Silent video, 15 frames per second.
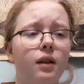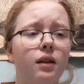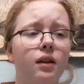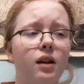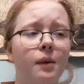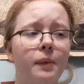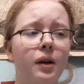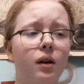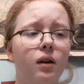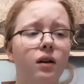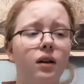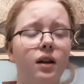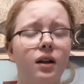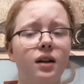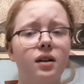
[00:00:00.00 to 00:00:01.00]
come here.
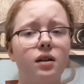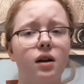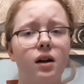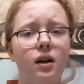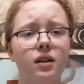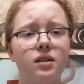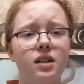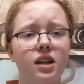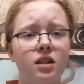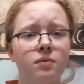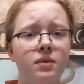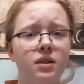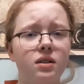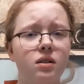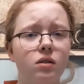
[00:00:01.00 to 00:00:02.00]
And he takes
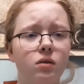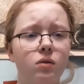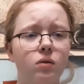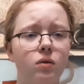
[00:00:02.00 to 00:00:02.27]
me to